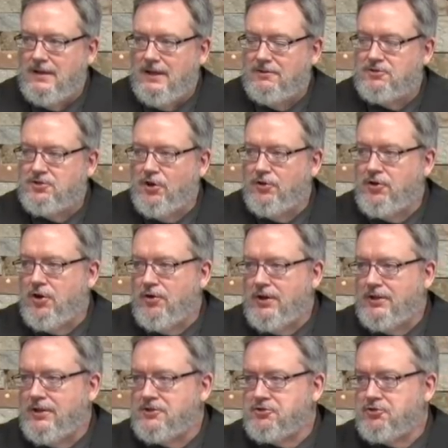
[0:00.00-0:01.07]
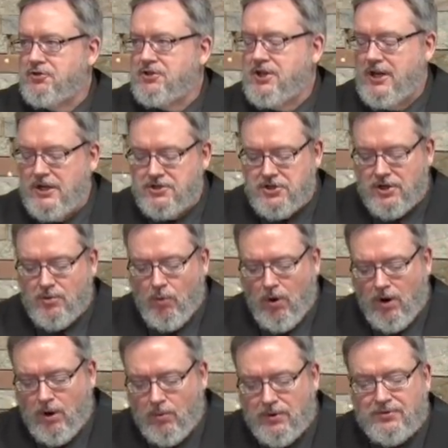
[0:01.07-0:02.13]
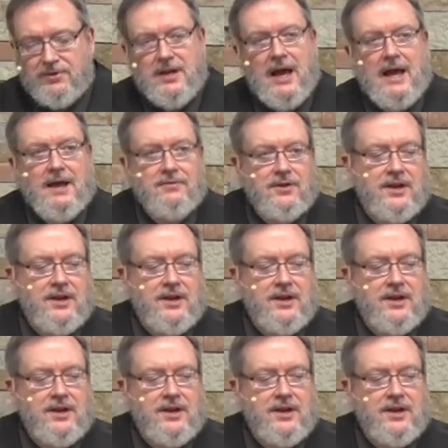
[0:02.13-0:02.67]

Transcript: And so you're in this strategic war with God.